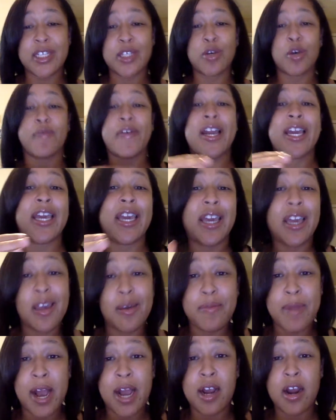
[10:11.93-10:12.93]
So if I get hit
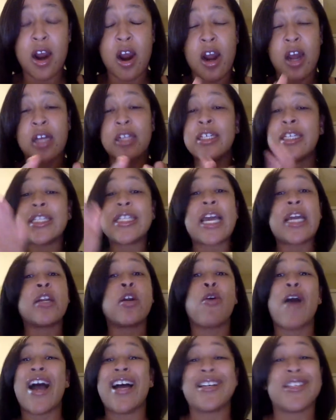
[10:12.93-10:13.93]
by a car, at least they know
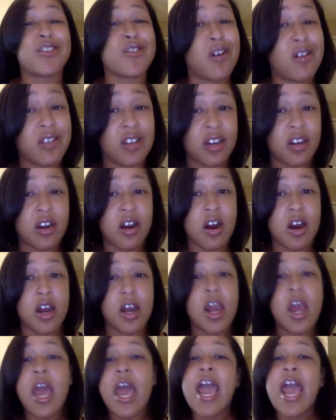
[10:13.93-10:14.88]
I saw their car